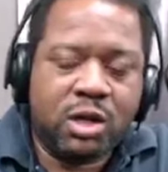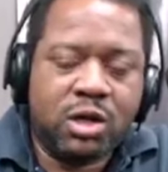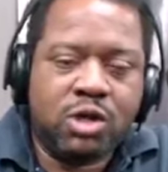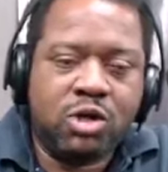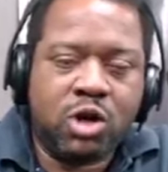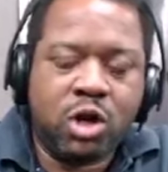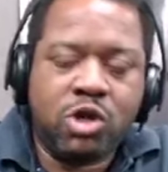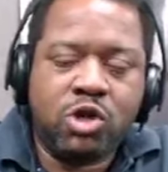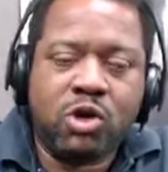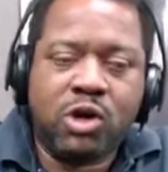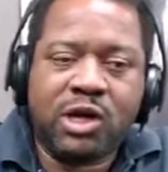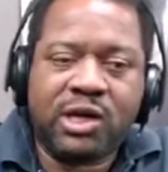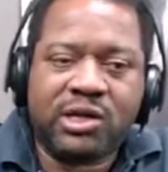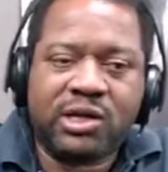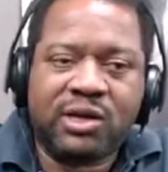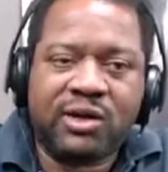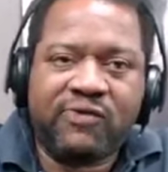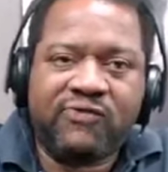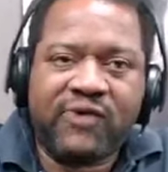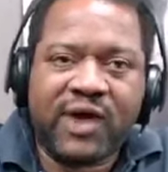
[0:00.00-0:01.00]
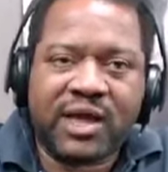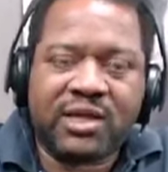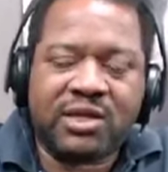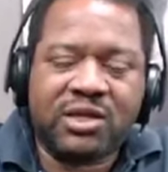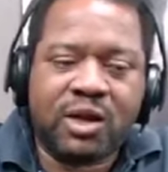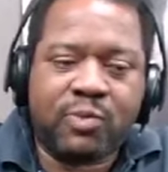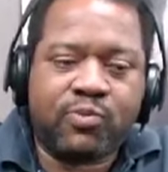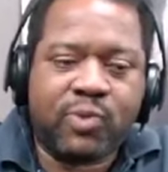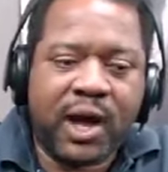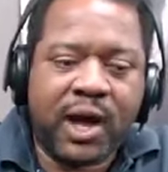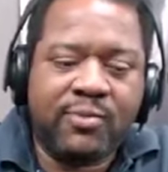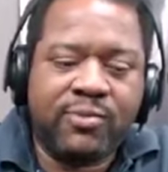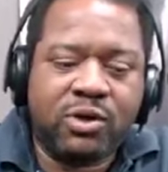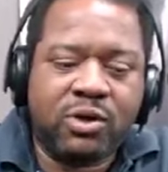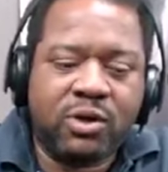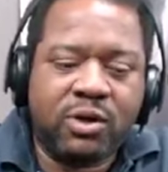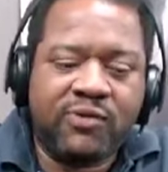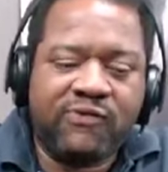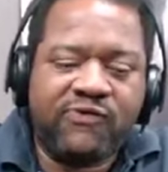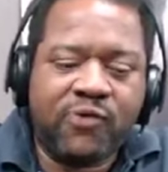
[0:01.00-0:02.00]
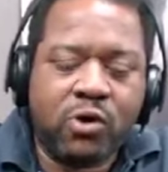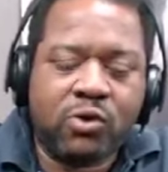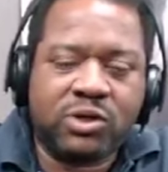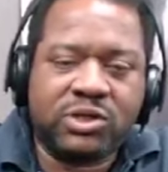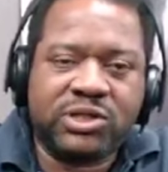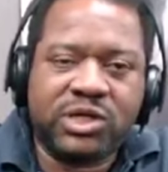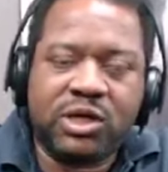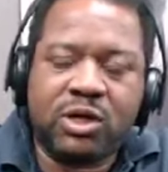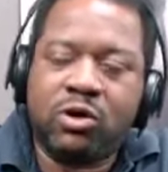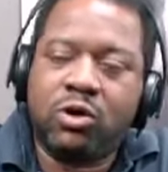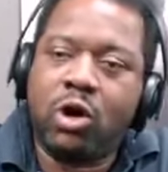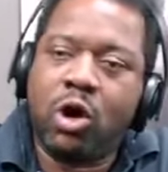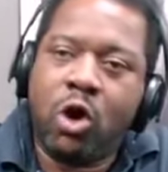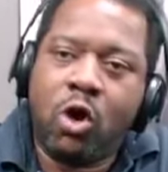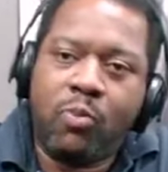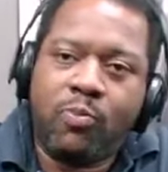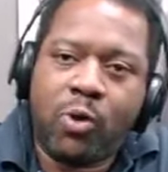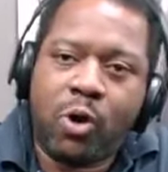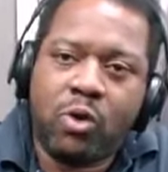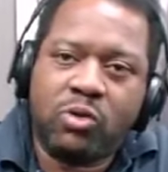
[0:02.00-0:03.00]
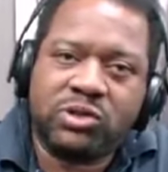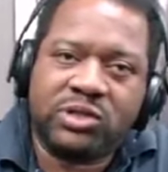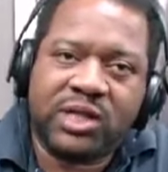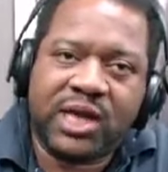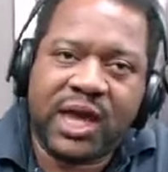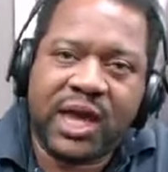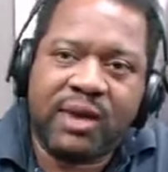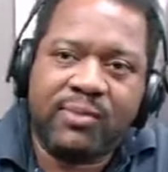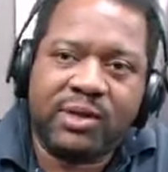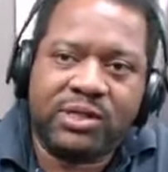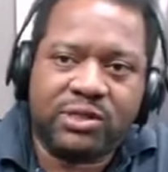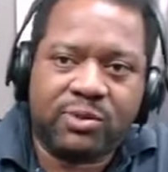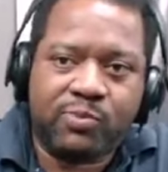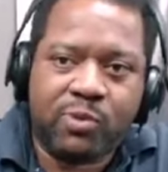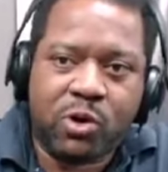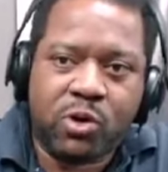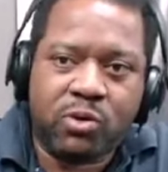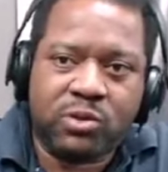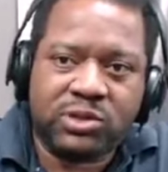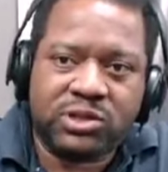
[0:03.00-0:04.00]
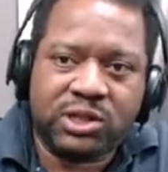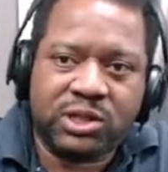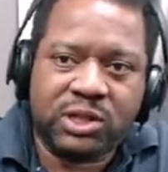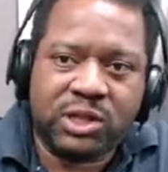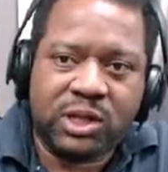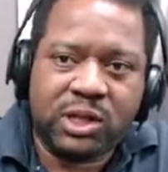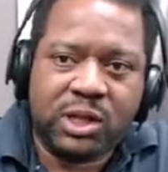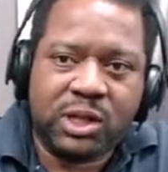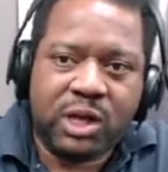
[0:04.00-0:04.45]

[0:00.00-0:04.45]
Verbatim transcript: You know, you're looking at the fact that they're probably going to focus in on a low post game as opposed to